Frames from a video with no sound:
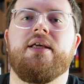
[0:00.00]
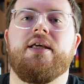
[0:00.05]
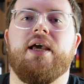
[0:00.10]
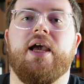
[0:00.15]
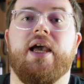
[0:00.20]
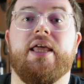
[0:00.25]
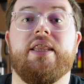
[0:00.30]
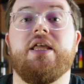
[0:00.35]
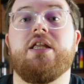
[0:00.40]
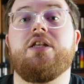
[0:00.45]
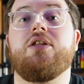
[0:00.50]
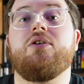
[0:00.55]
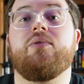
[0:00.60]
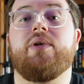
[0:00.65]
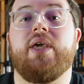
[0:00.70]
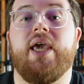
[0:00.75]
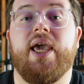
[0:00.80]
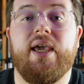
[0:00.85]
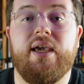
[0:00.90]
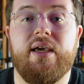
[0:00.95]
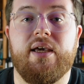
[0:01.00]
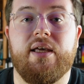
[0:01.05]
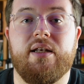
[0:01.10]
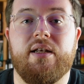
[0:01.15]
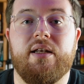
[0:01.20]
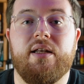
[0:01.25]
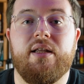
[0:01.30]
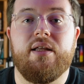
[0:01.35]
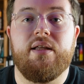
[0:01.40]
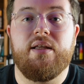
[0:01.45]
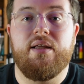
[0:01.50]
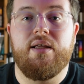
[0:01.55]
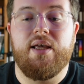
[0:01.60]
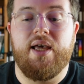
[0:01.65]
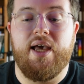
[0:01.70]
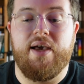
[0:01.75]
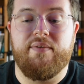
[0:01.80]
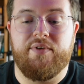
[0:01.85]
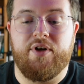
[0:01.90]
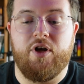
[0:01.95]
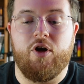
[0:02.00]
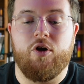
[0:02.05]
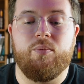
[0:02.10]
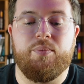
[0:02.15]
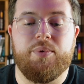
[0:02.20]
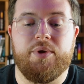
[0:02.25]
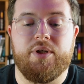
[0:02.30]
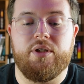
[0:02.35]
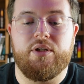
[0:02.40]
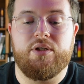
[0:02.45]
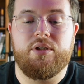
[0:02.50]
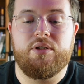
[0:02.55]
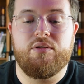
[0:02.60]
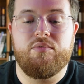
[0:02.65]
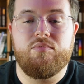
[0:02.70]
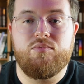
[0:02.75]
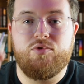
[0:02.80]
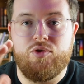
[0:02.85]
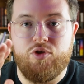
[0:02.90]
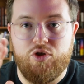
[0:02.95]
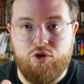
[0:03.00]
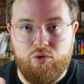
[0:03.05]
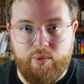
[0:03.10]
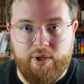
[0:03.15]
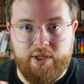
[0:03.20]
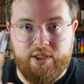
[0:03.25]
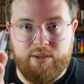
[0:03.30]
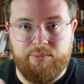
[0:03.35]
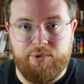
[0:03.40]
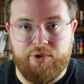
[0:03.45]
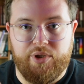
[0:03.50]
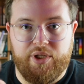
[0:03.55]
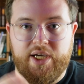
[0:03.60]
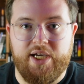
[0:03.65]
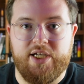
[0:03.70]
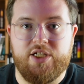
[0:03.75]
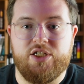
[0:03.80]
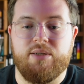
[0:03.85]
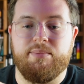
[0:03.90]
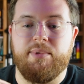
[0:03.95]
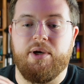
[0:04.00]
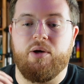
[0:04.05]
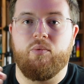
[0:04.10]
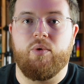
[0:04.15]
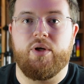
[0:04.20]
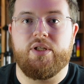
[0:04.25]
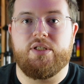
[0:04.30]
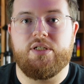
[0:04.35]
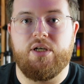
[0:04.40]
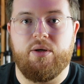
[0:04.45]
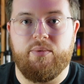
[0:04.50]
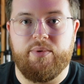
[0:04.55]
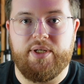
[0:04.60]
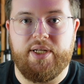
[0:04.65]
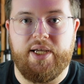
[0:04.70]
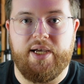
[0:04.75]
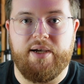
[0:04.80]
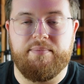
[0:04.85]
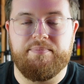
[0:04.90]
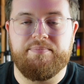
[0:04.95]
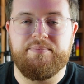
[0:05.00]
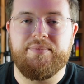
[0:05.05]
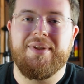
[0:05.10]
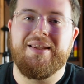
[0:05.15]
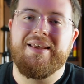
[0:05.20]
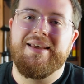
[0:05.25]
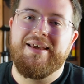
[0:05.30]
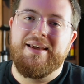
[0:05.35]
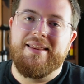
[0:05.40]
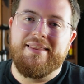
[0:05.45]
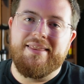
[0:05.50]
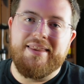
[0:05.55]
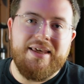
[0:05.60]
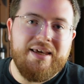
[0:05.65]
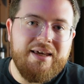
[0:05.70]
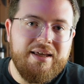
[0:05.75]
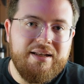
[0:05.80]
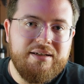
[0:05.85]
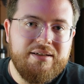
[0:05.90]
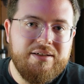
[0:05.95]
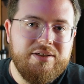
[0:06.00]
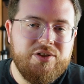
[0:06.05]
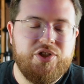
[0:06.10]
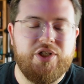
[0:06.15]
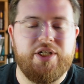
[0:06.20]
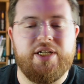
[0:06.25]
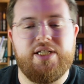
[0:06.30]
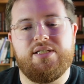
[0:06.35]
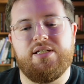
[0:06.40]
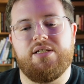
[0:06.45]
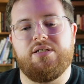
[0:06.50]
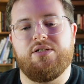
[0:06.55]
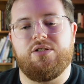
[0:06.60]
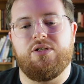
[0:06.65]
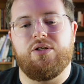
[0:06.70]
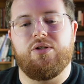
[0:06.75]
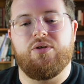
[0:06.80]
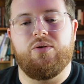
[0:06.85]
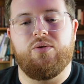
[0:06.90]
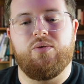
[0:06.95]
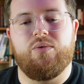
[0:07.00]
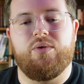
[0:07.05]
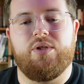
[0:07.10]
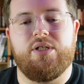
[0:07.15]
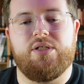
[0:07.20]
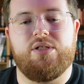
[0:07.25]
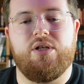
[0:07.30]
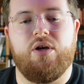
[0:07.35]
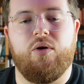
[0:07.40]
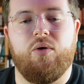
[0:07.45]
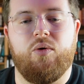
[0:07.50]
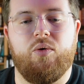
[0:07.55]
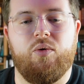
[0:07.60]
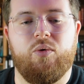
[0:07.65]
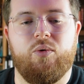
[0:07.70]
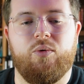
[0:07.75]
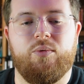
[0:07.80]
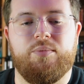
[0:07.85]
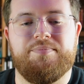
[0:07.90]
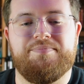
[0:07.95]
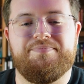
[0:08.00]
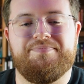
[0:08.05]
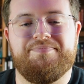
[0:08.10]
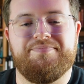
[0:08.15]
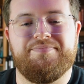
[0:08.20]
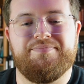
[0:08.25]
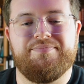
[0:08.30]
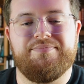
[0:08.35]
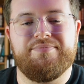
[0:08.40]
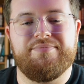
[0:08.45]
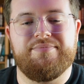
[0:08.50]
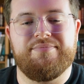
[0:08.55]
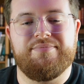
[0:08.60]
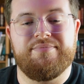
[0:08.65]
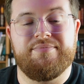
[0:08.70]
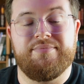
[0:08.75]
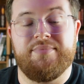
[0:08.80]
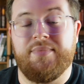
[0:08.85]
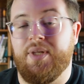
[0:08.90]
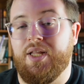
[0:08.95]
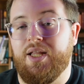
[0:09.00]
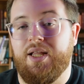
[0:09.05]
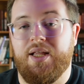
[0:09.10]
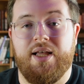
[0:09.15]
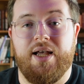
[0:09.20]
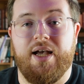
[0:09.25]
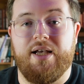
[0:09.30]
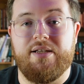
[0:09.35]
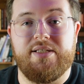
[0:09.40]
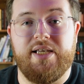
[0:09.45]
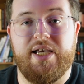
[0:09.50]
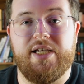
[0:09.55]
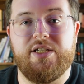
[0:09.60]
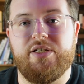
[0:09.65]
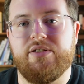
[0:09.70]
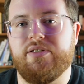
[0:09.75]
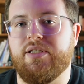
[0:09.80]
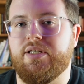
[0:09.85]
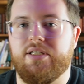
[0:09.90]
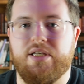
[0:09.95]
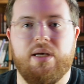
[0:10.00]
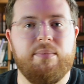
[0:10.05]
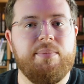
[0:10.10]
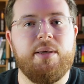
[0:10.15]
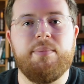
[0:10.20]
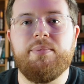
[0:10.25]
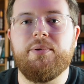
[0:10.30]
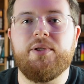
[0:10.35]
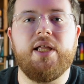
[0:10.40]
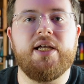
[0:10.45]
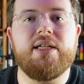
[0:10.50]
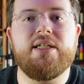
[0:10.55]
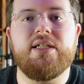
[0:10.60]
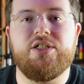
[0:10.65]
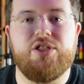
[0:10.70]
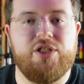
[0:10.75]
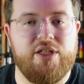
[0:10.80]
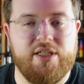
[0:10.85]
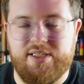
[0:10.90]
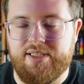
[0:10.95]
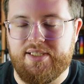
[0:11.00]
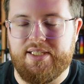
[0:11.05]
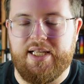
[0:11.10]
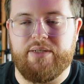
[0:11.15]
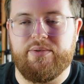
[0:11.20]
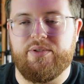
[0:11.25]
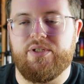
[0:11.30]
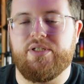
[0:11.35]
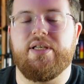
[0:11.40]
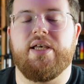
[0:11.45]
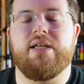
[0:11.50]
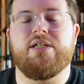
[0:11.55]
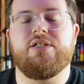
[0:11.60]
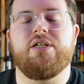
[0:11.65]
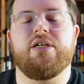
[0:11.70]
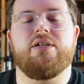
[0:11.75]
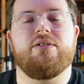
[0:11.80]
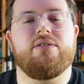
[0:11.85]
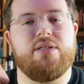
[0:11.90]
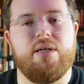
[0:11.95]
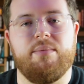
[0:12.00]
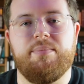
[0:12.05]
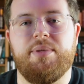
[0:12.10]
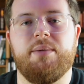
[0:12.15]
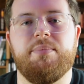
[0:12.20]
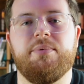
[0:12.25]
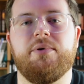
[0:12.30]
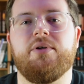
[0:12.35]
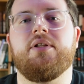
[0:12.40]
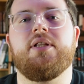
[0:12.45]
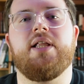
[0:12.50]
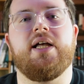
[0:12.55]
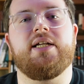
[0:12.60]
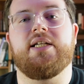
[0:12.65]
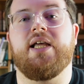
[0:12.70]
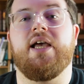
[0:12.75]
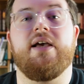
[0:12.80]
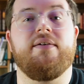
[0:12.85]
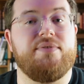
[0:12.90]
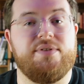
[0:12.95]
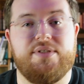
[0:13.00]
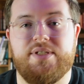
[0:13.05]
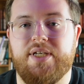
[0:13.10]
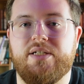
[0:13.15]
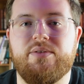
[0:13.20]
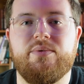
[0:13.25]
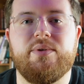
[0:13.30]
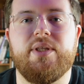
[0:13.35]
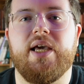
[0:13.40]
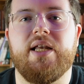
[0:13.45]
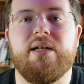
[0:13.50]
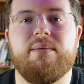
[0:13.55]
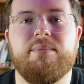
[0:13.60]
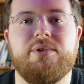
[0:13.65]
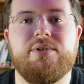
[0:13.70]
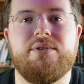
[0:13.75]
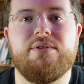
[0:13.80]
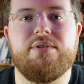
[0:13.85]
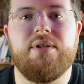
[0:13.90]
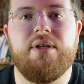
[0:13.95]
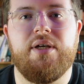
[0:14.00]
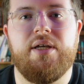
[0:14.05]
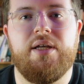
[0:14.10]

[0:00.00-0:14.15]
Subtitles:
and then you can have an open, two-way communication about what's going down. Then she gets into this whole, I'll say it, she goes, and some people this is exactly what she said. She goes, some people like to have sex with animals.